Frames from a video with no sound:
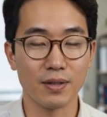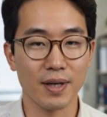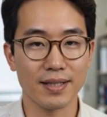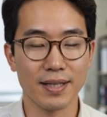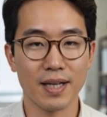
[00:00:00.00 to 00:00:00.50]

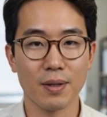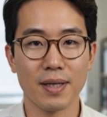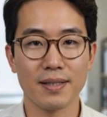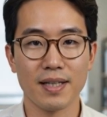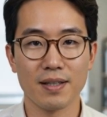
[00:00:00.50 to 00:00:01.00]
Transit data
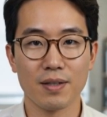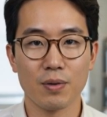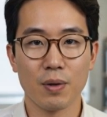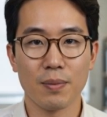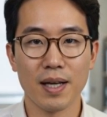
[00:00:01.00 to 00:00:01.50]
like this is
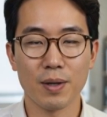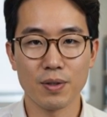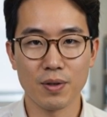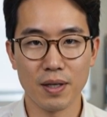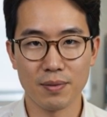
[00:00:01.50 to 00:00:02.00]
normally how
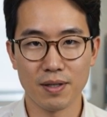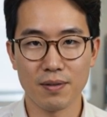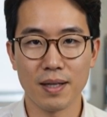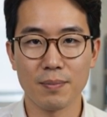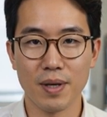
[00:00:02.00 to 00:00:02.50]
astronomers
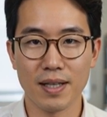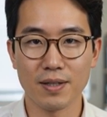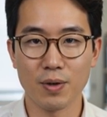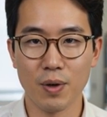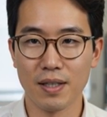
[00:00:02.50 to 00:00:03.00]
find
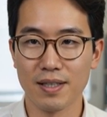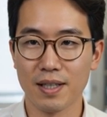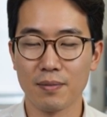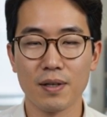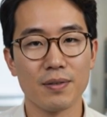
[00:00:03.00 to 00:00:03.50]
planets
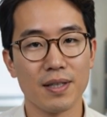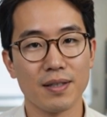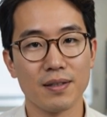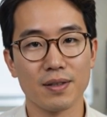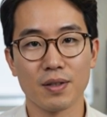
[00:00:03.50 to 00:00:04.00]
crossing in front of
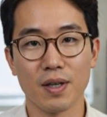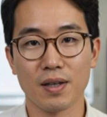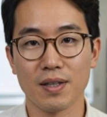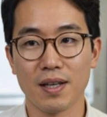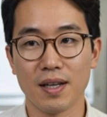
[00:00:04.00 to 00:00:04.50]
distant
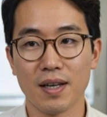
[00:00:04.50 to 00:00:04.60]
stars.